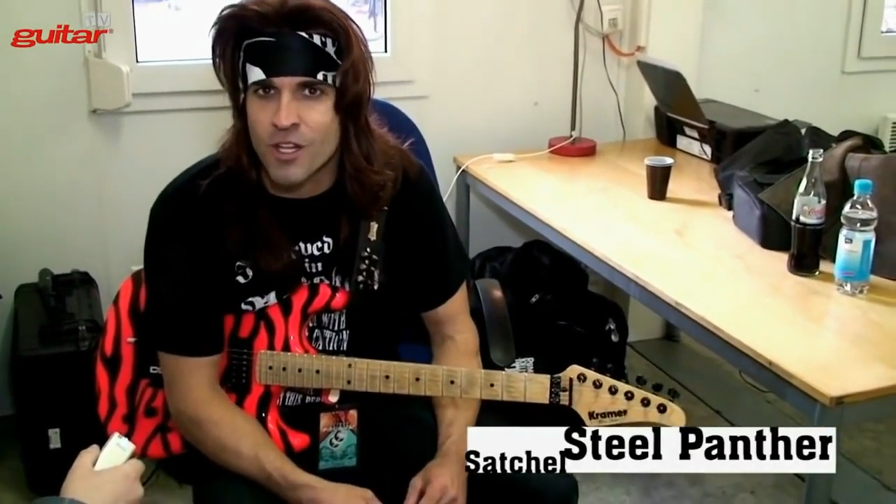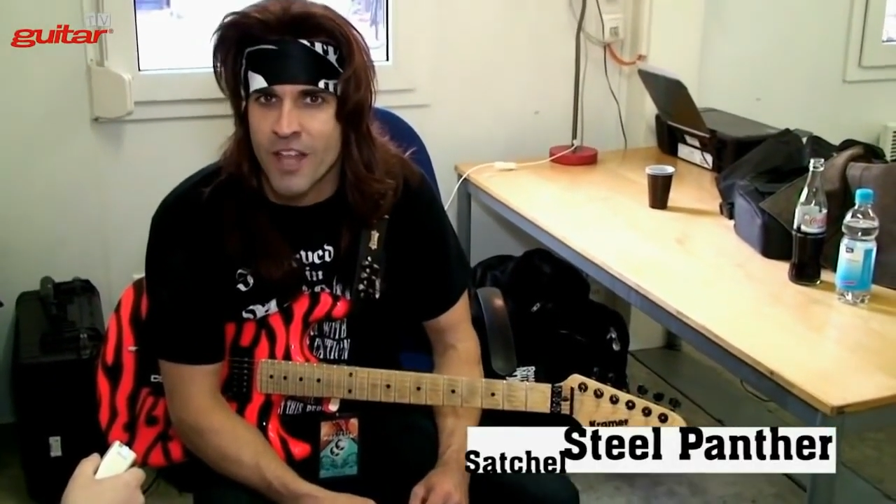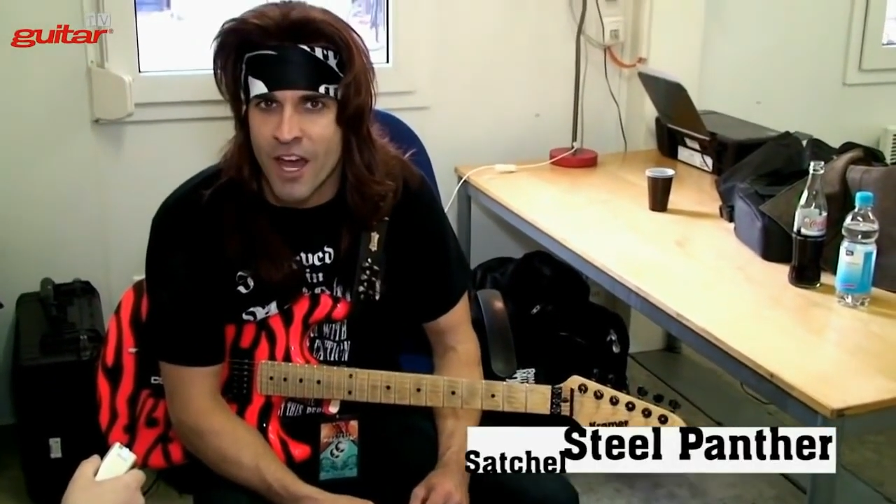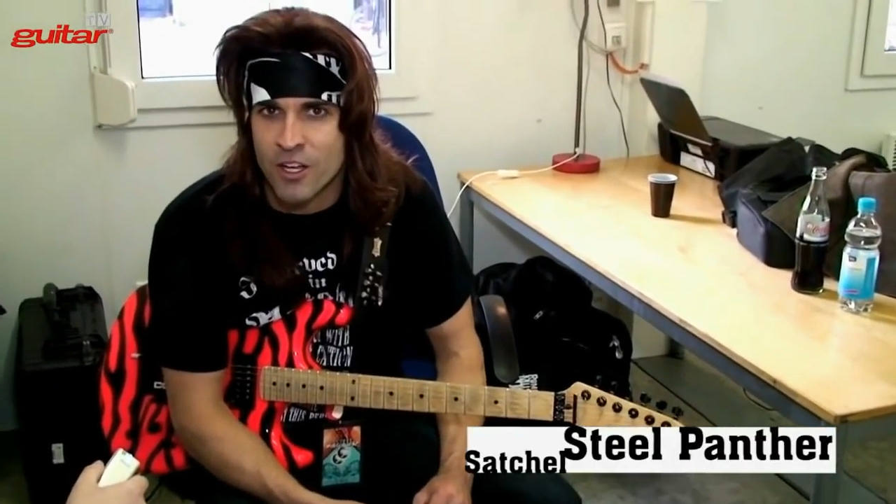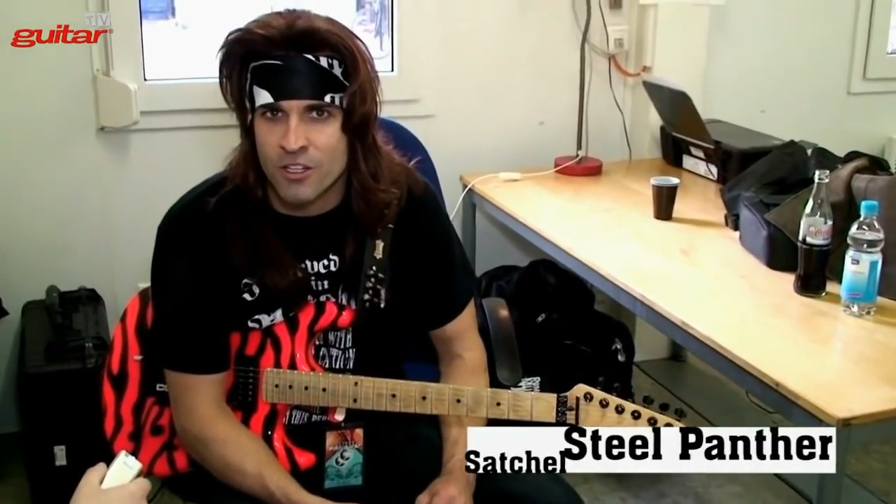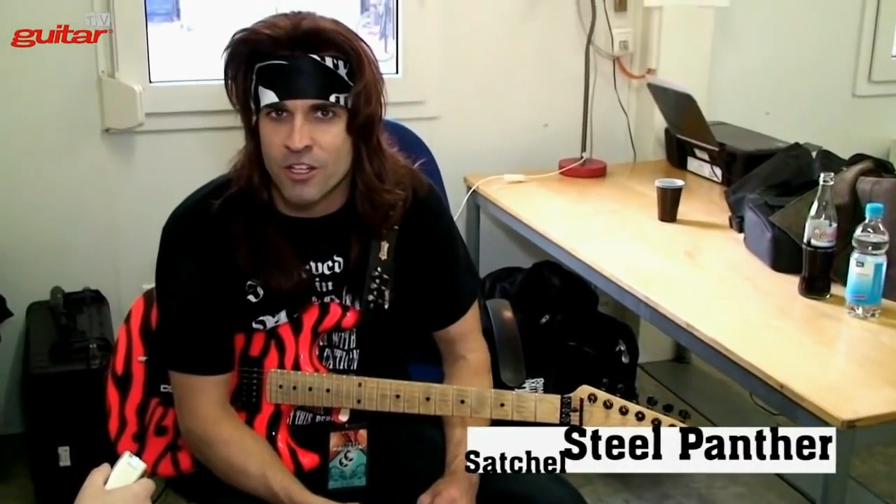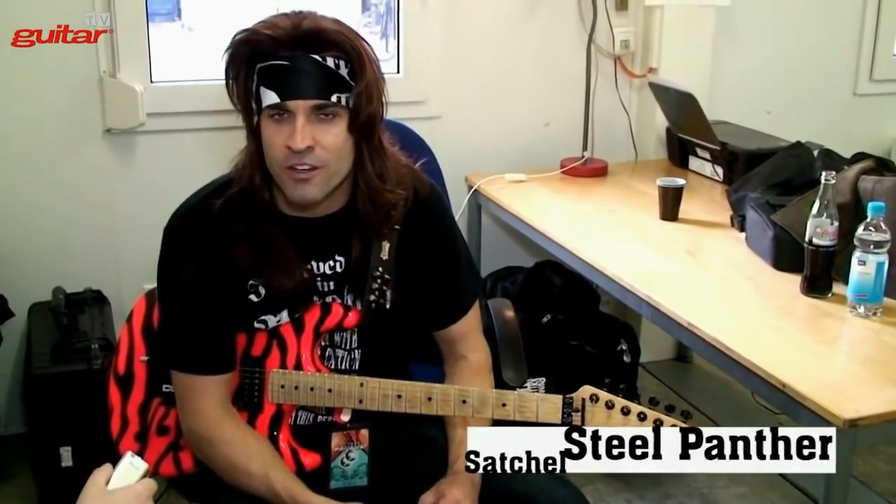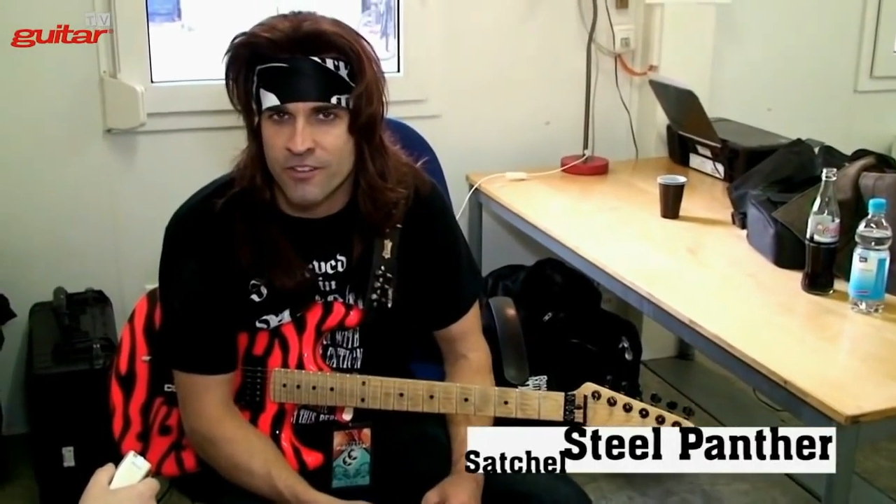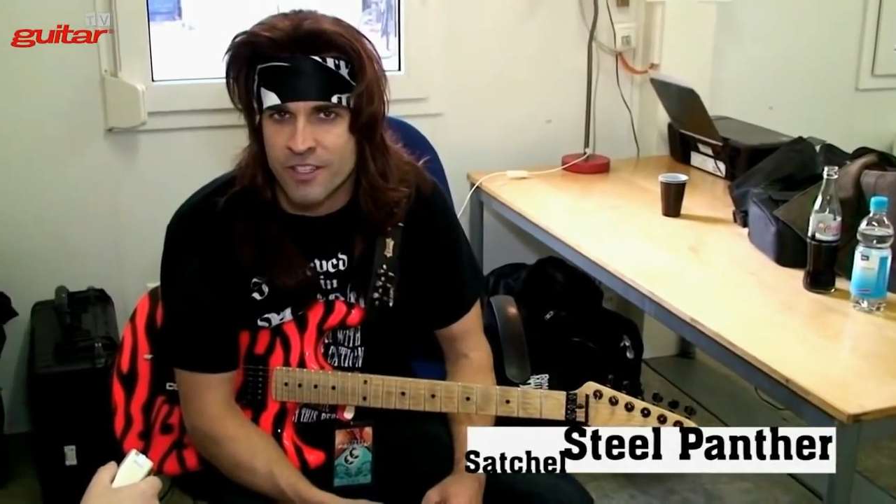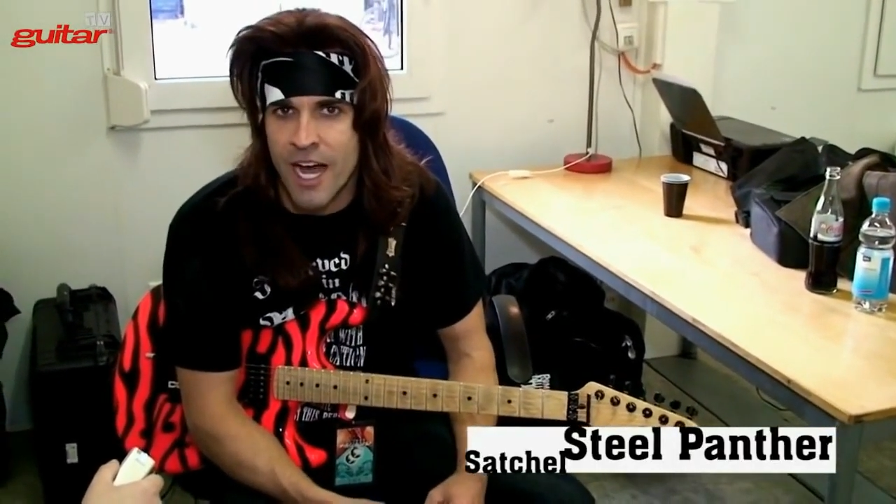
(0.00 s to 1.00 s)
really that good
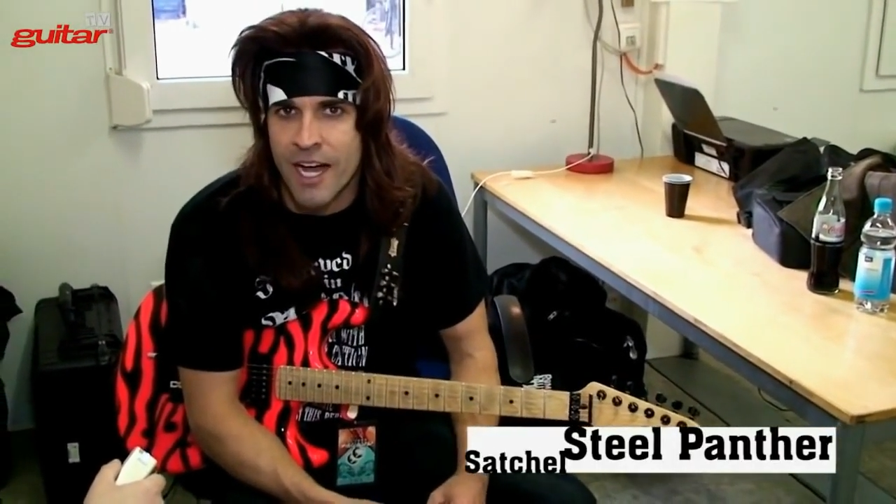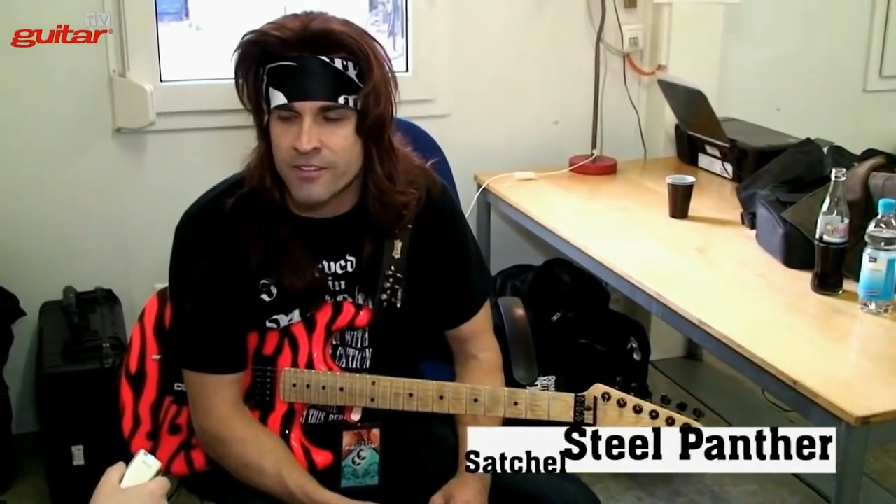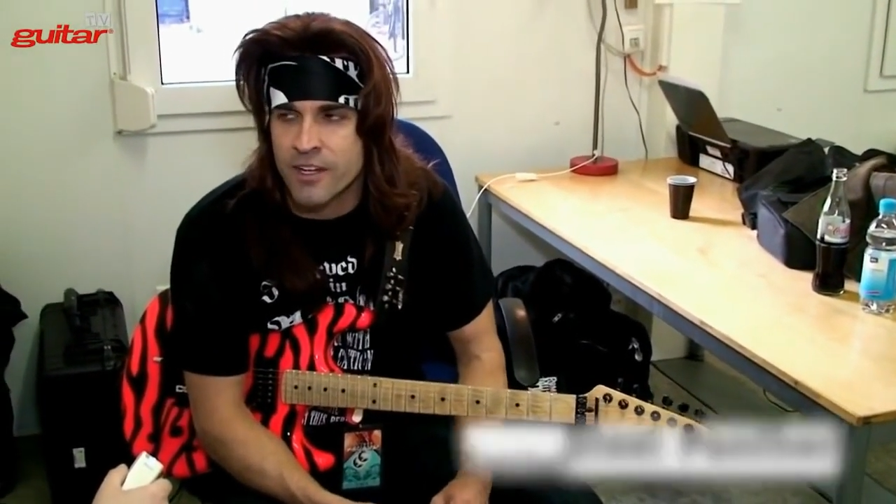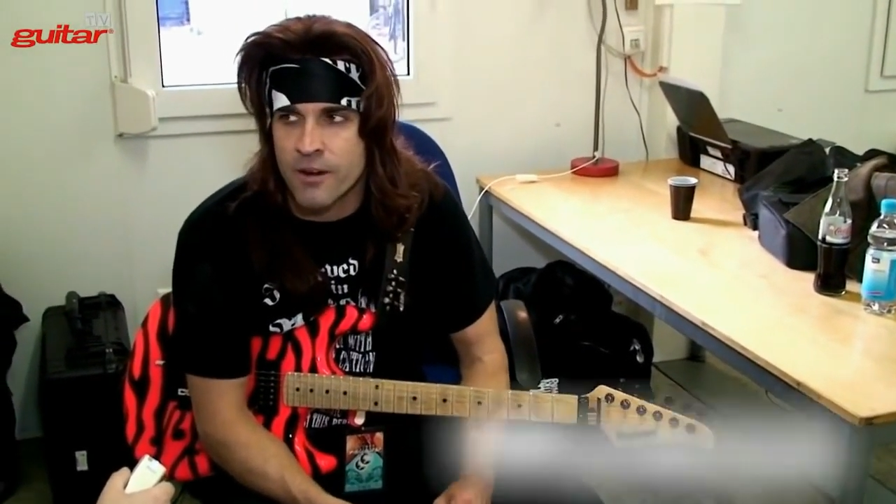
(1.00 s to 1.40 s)
looking of a guy,